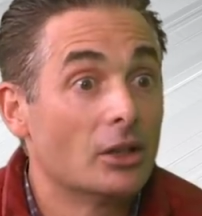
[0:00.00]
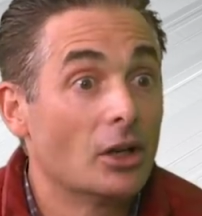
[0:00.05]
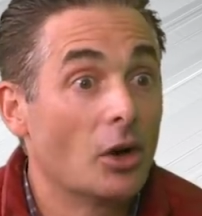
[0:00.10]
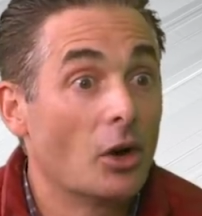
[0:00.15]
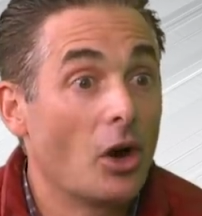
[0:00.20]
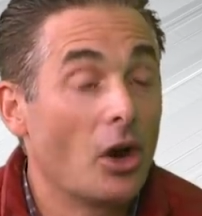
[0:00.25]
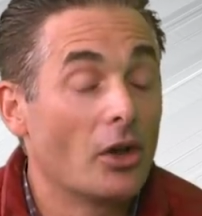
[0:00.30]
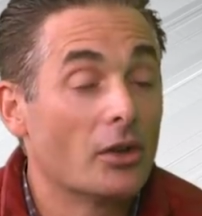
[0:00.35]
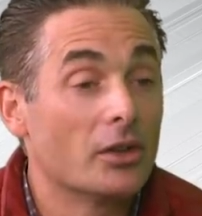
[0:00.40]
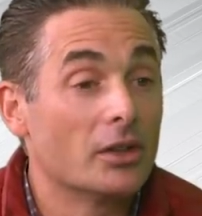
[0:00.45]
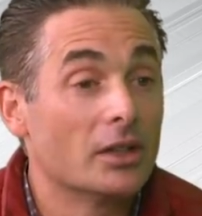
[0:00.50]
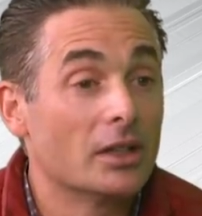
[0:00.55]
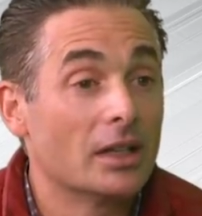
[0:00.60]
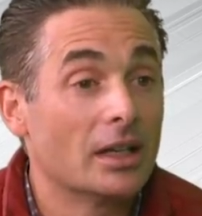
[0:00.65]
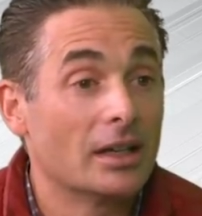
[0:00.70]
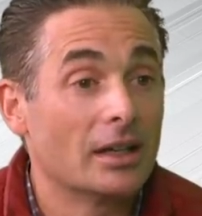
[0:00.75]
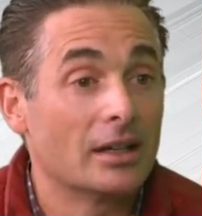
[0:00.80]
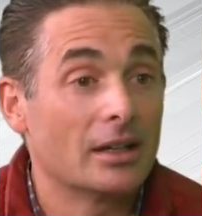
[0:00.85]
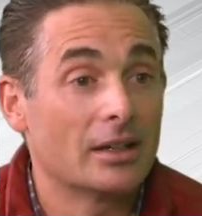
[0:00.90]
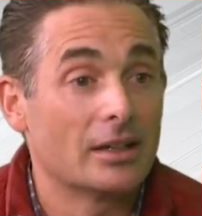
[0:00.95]
you hmm. know, on
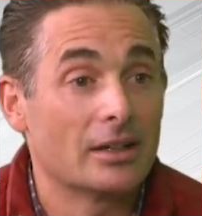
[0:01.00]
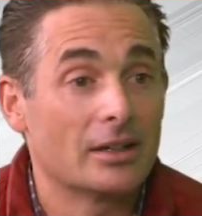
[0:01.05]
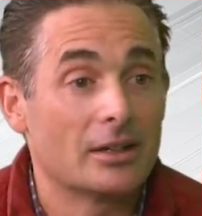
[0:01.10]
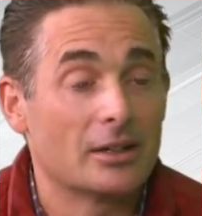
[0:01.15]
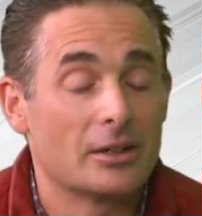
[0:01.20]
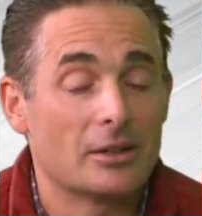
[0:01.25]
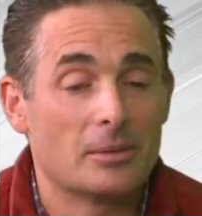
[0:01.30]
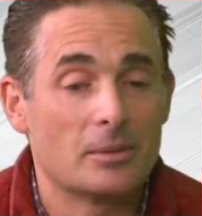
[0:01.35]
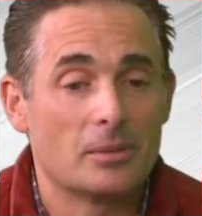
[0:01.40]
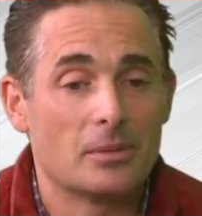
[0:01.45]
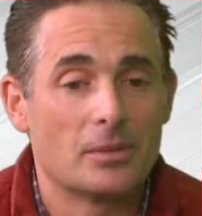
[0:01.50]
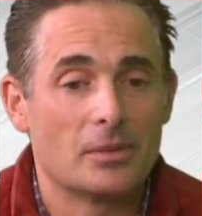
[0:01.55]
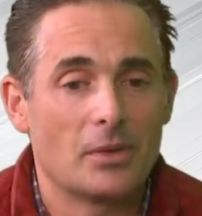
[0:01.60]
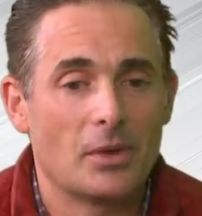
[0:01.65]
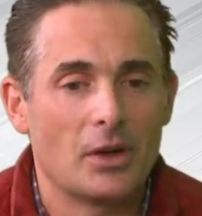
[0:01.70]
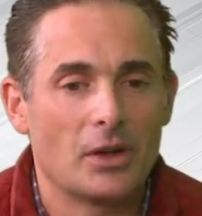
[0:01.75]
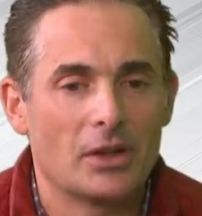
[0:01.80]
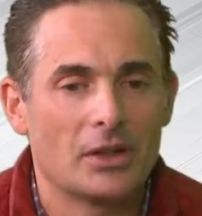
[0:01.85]
um,